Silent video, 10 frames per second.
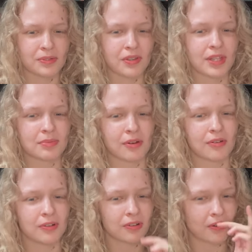Also, this
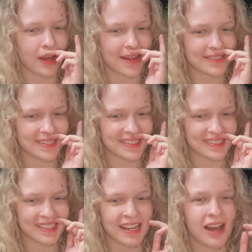prologue got added
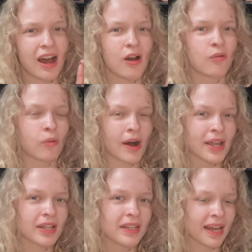a
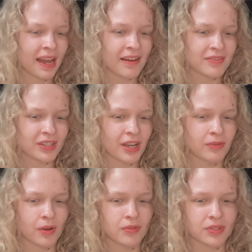while after I
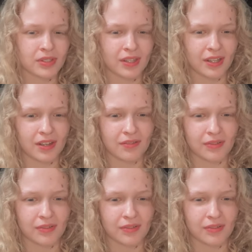wrote the